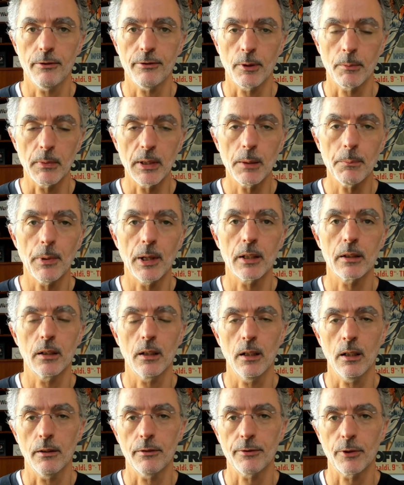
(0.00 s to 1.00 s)
for me,
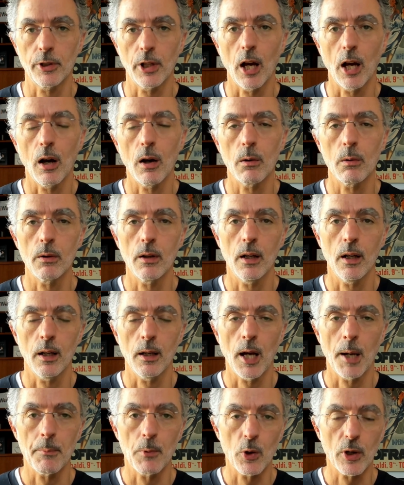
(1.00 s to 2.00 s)
but uh, for now
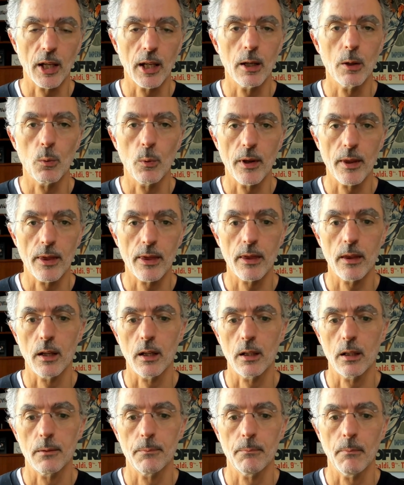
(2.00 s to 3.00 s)
I'm okay with
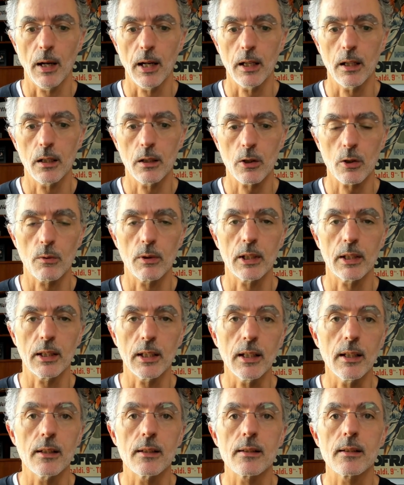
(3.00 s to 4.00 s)
my current
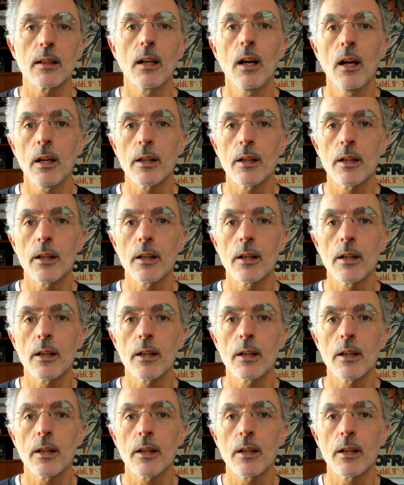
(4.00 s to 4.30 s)
needs.